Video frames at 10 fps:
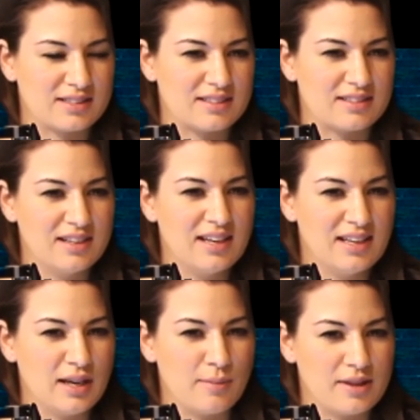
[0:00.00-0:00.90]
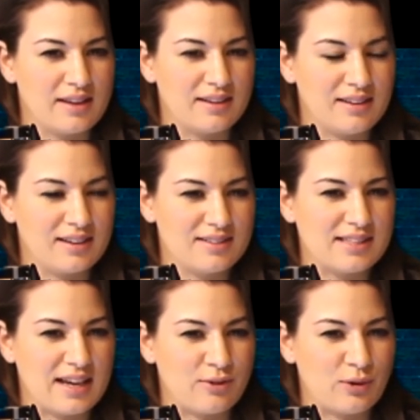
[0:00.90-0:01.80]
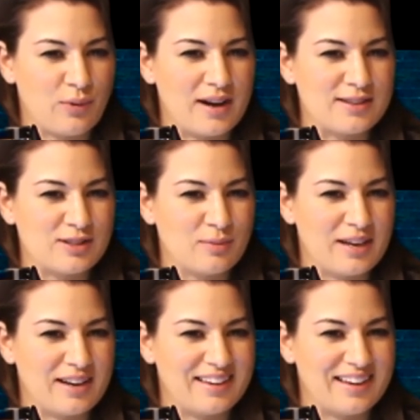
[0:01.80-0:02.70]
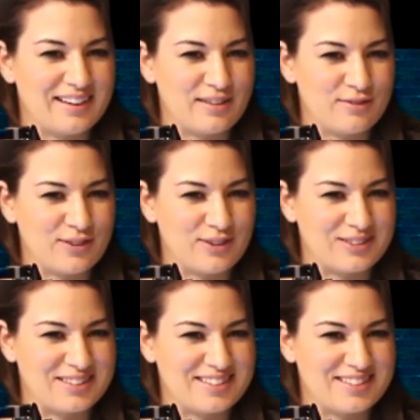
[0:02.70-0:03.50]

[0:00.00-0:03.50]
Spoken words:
And yeah, but that, like you say, it requires you to be able to get in first.